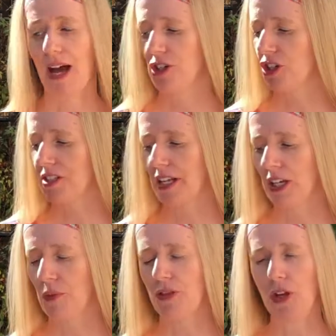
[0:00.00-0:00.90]
now, just
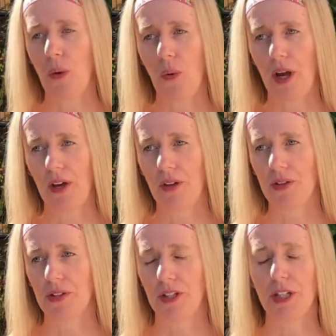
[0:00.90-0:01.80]
like with the
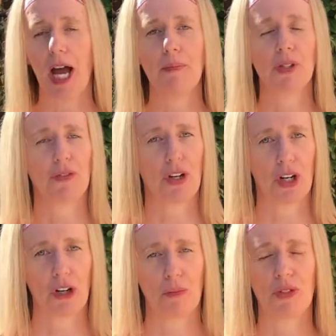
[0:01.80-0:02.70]
oils, the types of
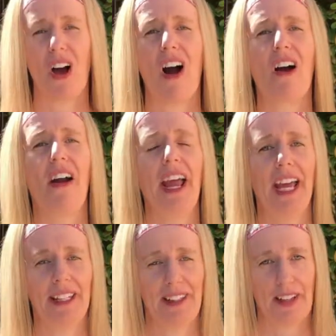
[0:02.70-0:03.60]
herbs are
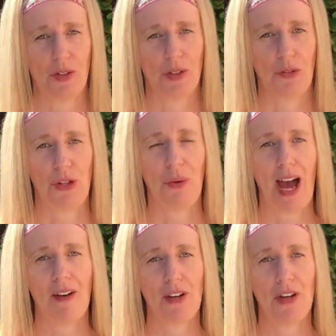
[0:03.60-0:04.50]
endless. So if you
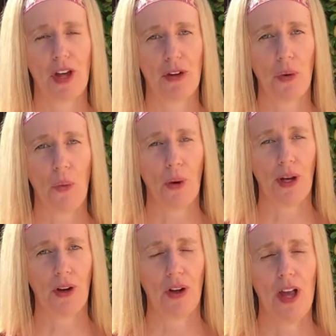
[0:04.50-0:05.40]
have another
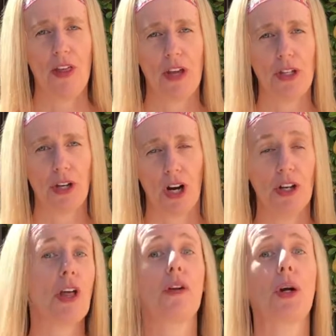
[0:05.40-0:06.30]
oil that or
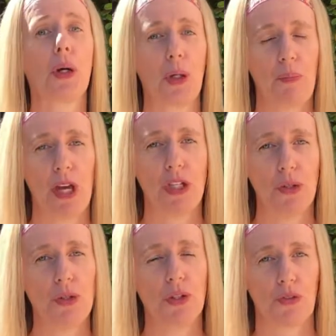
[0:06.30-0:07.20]
another herb that you
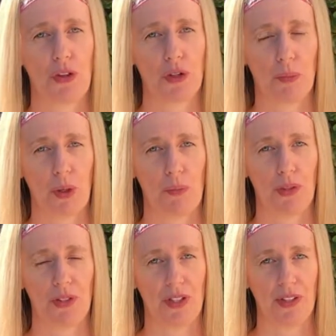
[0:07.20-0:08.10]
use for those
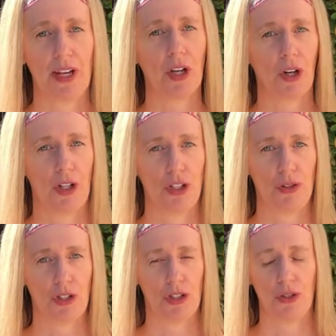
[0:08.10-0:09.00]
purposes, I encourage
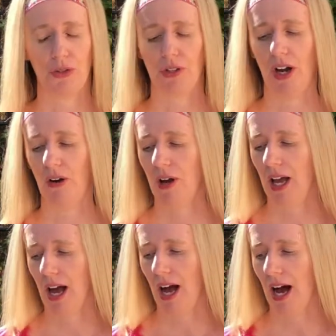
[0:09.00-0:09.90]
you to do so.
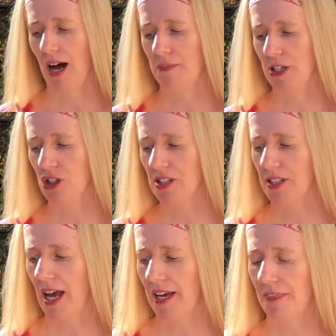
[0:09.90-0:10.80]
Um, and
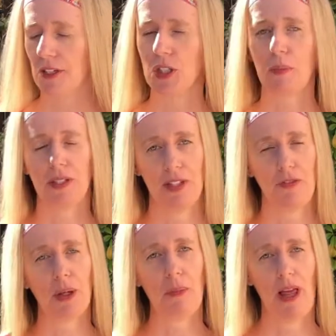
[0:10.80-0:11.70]
just like the
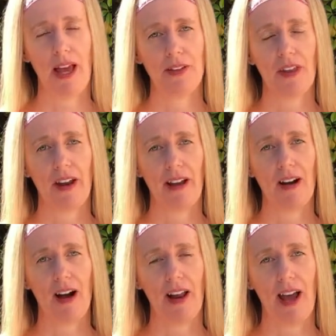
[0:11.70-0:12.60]
specific blend that I
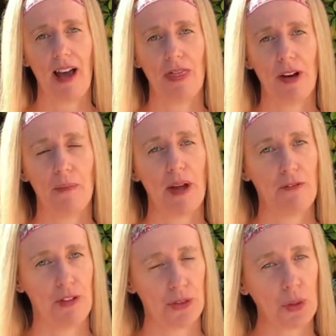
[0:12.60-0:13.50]
got at the
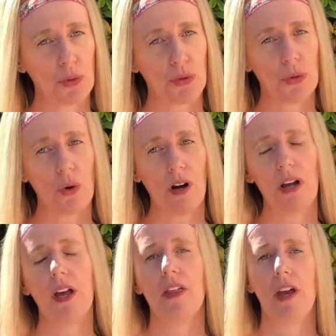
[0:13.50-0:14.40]
metaphysical
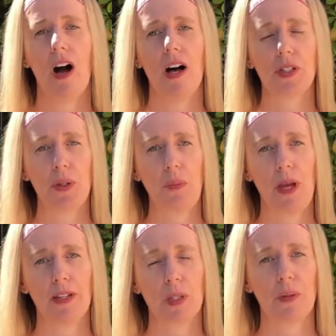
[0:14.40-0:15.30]
store, they also
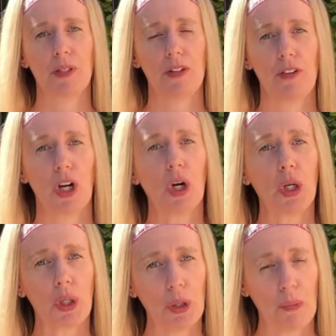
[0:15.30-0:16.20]
make specific
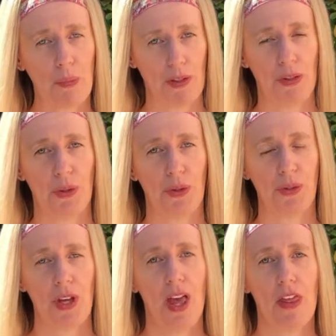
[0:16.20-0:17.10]
herb
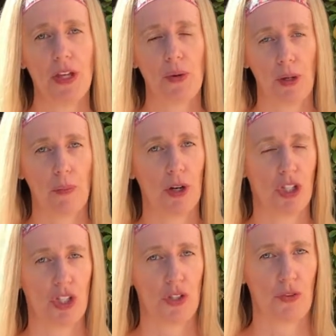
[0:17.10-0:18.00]
bundles that you can
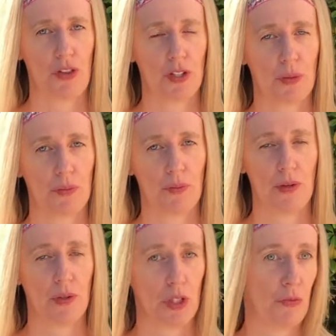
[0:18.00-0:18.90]
purchase for
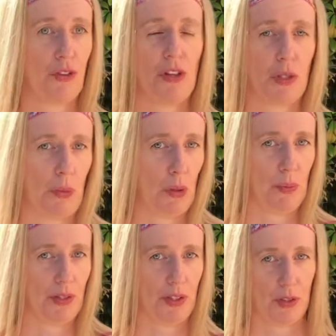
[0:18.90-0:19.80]
this, for this
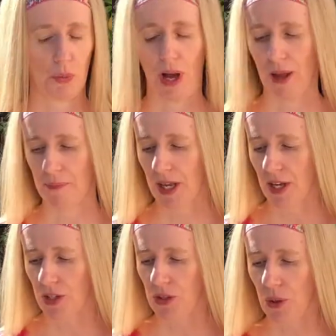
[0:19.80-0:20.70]
purpose as well.
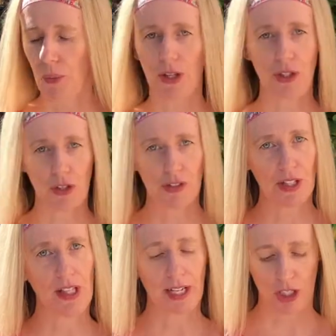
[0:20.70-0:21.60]
So once you've
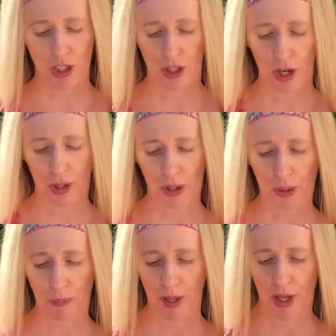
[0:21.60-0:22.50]
selected your
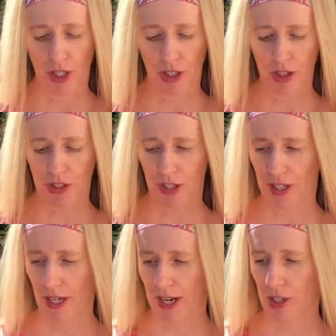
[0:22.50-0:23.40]
herb, you're just
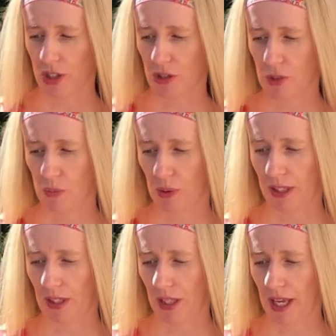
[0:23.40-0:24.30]
gonna kind of just
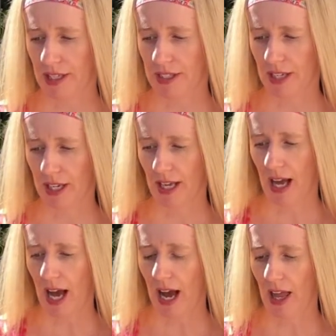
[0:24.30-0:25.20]
sprinkle it
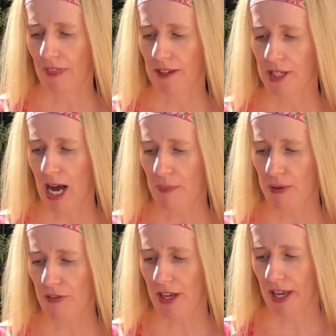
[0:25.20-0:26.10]
on the
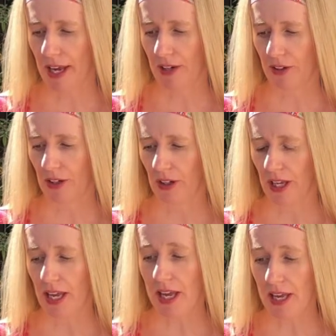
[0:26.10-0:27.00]
top of the candle
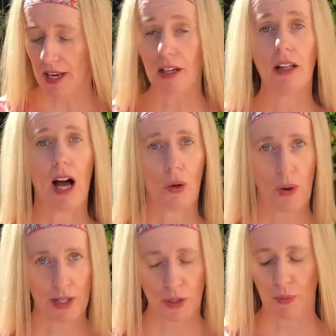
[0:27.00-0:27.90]
in a
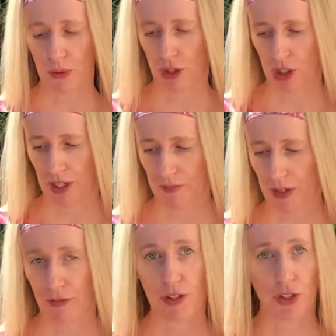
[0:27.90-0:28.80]
clockwise motion,
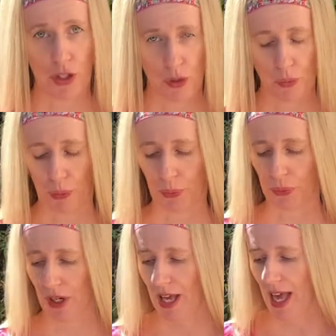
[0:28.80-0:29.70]
if it's the new
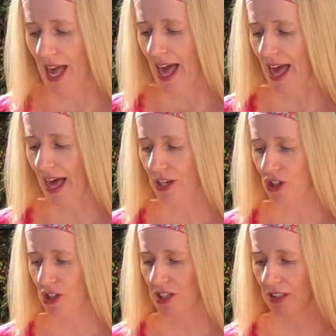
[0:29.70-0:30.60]
moon.
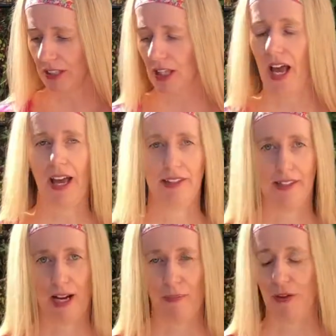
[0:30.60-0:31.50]
And just a little
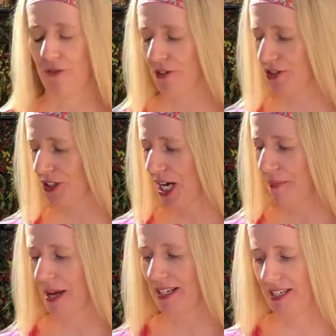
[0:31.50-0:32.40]
heads up, the first
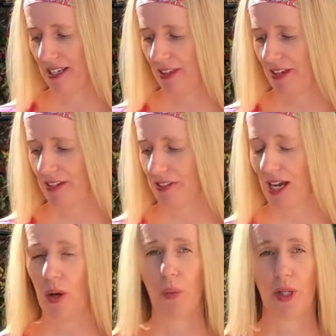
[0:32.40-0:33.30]
time I did
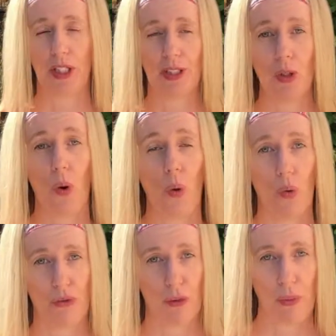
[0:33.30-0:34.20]
this, I went a little
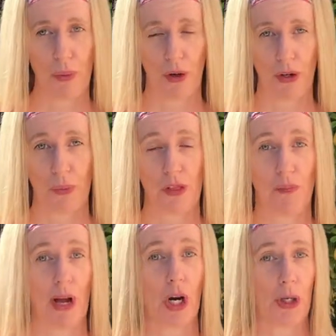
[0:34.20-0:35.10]
overboard
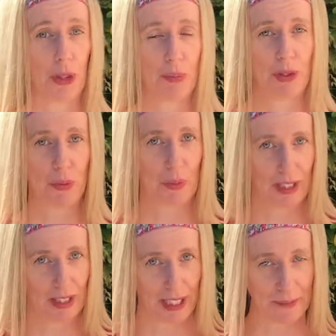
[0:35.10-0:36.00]
with my herb
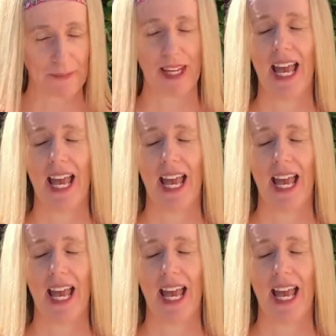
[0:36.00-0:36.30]
sprinkling,